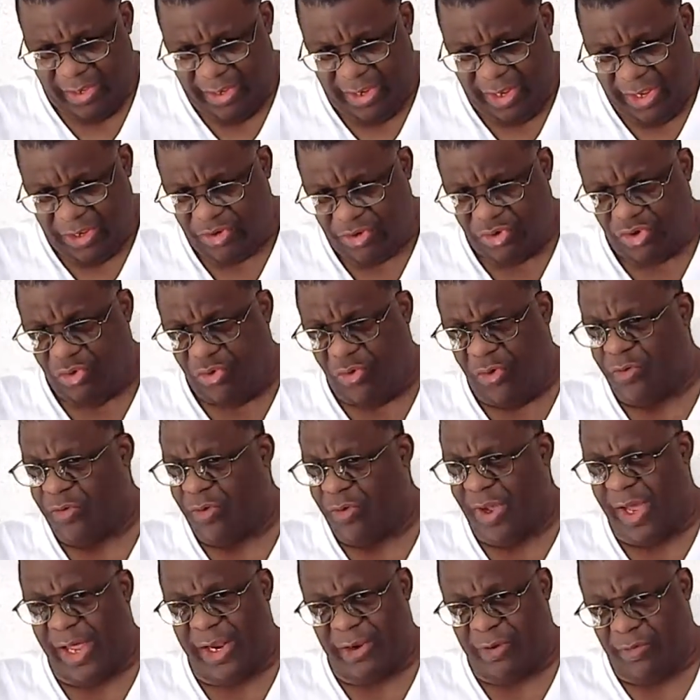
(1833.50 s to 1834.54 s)
And you don't
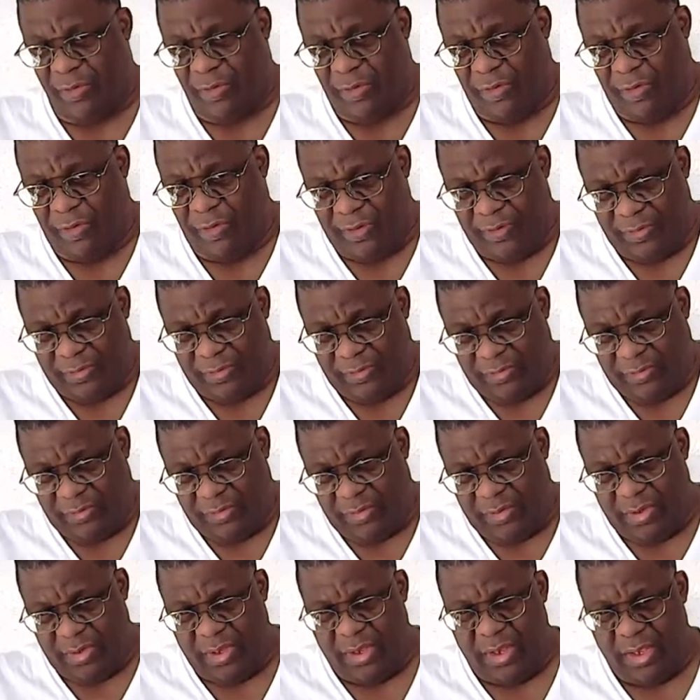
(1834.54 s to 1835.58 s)
know how to grow it.
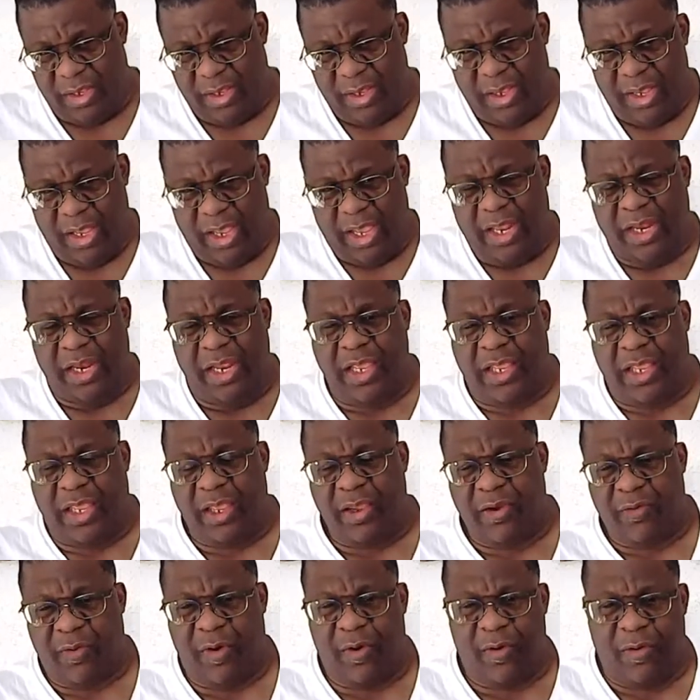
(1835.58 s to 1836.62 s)
And he
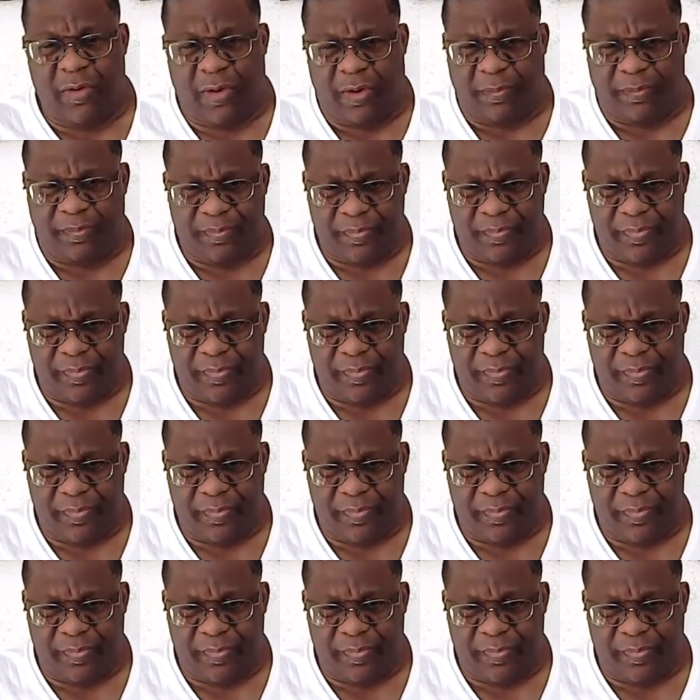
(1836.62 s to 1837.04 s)
can grow them.